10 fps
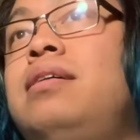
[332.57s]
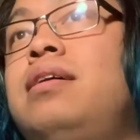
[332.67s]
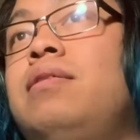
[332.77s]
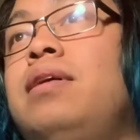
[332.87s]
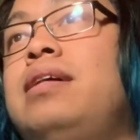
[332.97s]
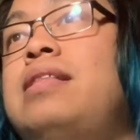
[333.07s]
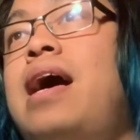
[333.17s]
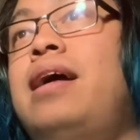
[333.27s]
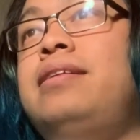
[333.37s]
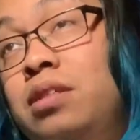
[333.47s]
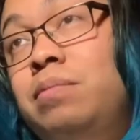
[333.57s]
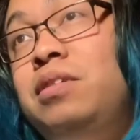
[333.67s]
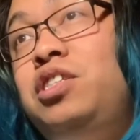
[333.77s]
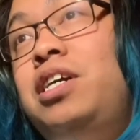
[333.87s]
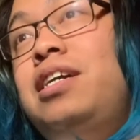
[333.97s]
I like that. I'm
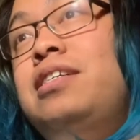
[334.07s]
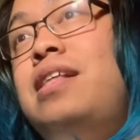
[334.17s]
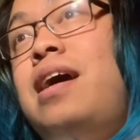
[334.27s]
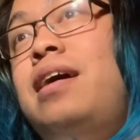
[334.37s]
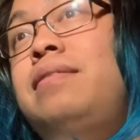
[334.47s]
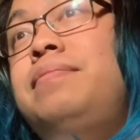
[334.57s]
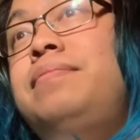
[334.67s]
going to change that.